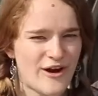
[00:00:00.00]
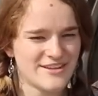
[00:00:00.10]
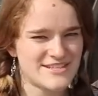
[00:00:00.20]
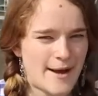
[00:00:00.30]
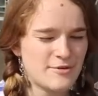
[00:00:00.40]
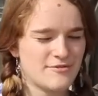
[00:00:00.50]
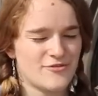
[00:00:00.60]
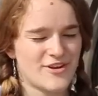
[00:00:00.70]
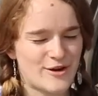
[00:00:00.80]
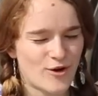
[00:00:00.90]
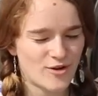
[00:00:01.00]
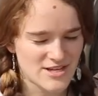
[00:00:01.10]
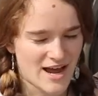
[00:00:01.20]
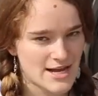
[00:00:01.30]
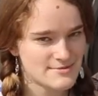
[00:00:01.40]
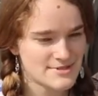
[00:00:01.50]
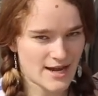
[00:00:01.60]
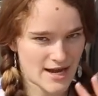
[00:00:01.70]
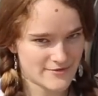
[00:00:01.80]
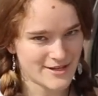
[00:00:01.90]
on the top of your van at all times is
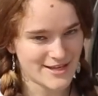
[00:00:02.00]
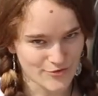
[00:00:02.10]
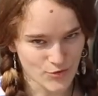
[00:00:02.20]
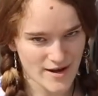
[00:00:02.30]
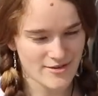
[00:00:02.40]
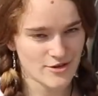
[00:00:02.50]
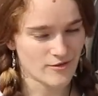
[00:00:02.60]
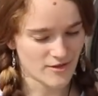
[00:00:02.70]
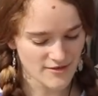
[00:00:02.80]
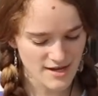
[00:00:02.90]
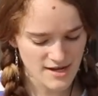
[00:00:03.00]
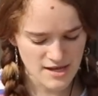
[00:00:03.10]
kind of a giveaway that you're living in